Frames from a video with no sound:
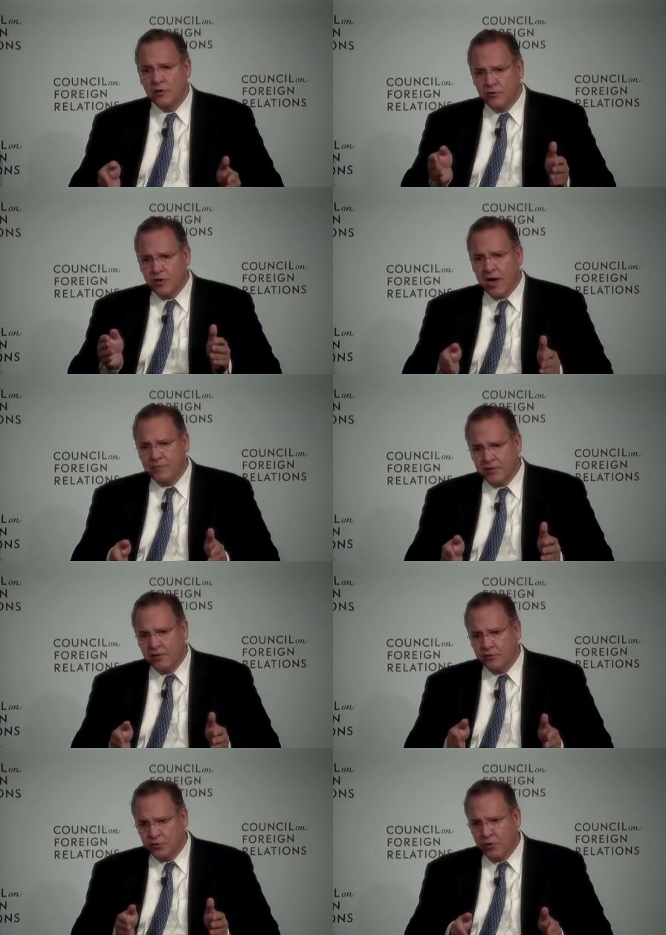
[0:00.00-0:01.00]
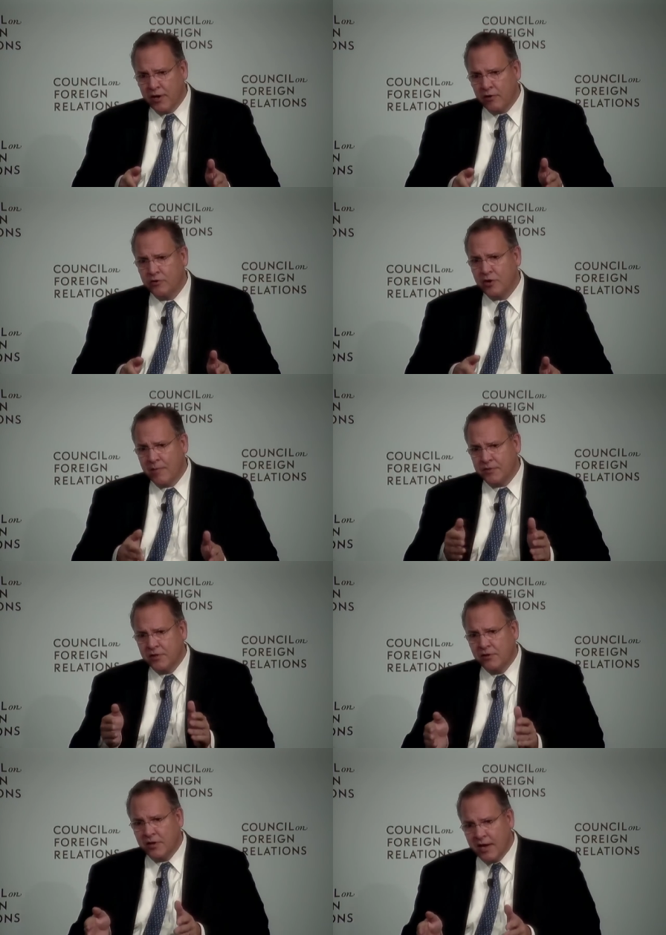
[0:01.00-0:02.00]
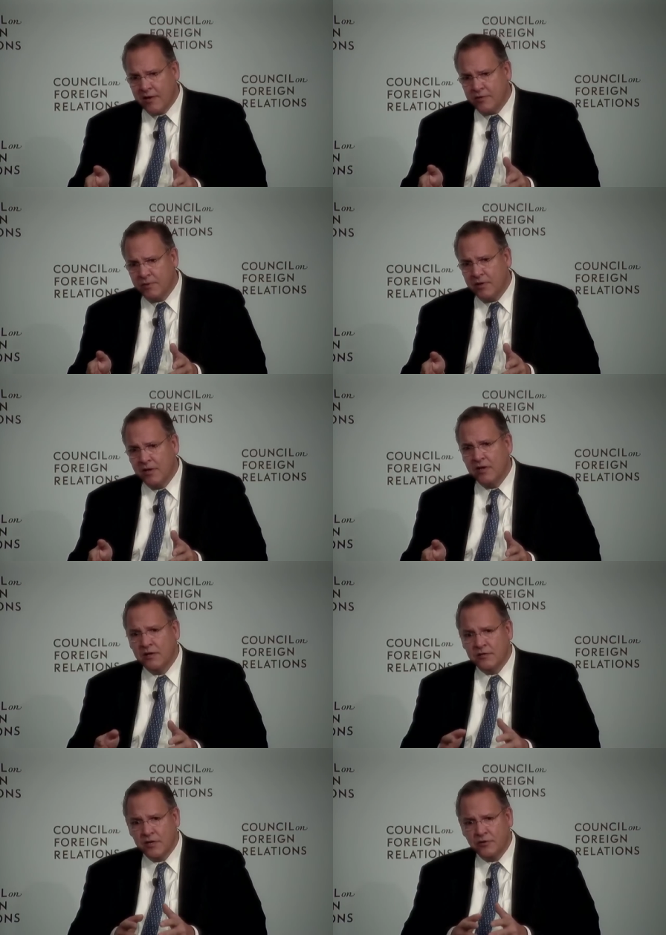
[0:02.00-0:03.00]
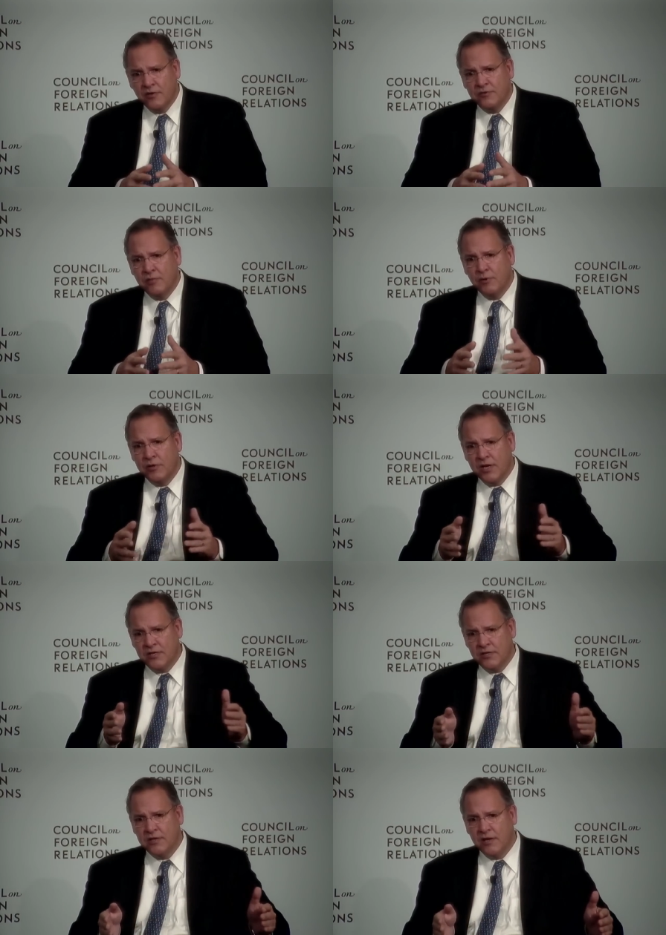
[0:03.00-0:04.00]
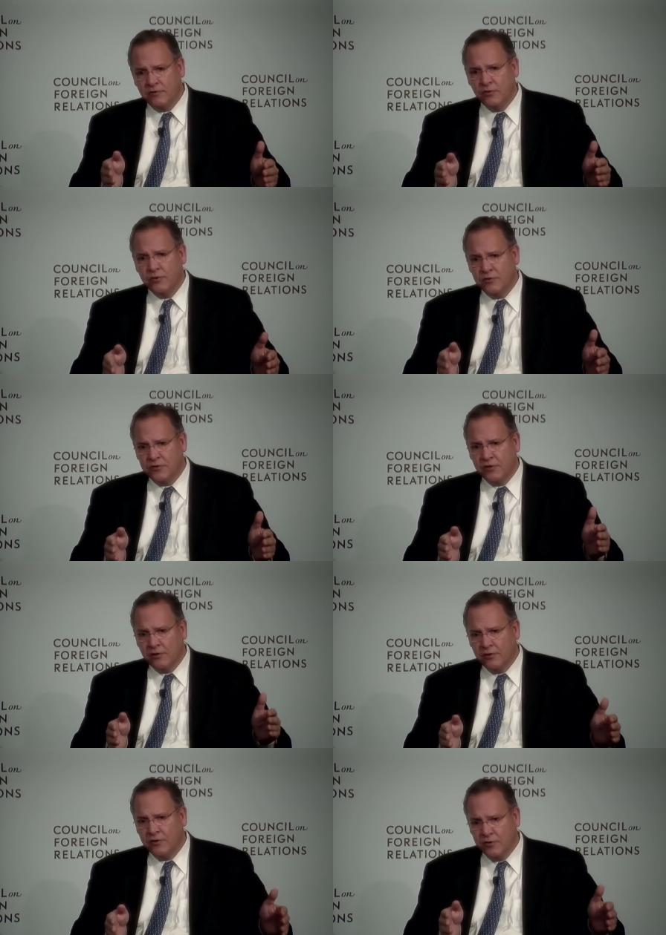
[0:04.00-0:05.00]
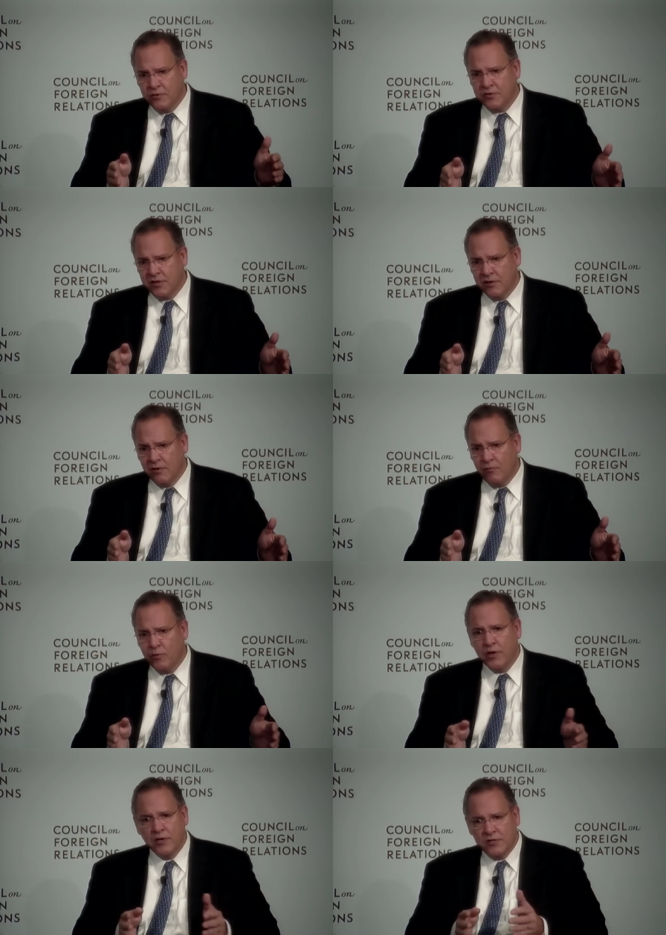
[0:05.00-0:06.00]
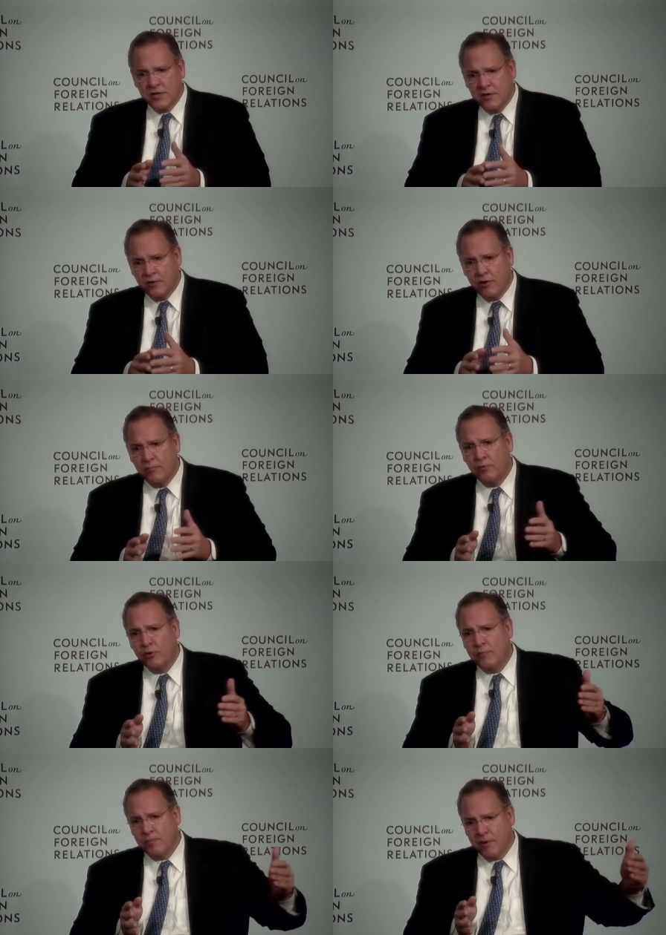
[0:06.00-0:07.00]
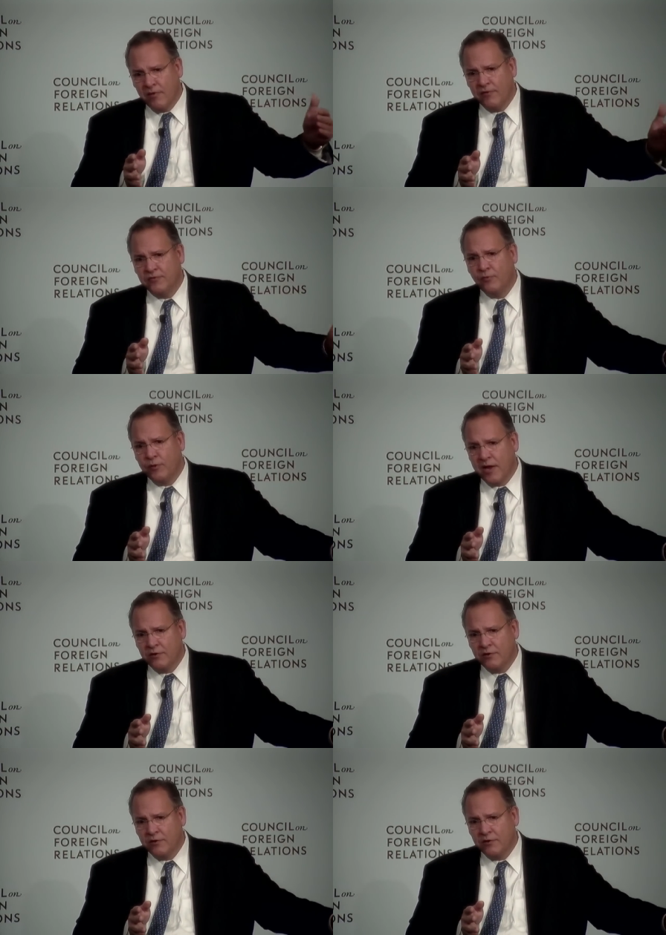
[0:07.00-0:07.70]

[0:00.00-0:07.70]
job skill training or job skill enhancement, such that if someone needs to take two years to learn a new skill, we can extend their unemployment benefits for that